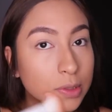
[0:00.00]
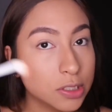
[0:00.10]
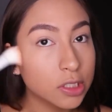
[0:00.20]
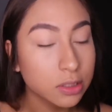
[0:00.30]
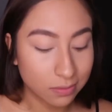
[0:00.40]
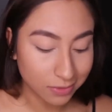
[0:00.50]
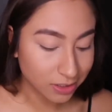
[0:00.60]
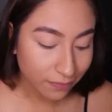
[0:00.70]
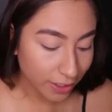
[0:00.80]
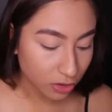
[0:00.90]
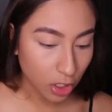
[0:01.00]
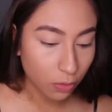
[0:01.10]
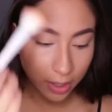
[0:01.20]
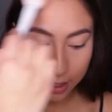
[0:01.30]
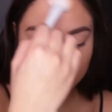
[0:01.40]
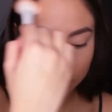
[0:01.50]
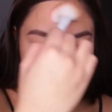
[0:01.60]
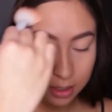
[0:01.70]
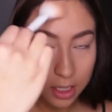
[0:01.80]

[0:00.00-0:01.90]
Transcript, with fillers: but it's just, it's a fake show, okay?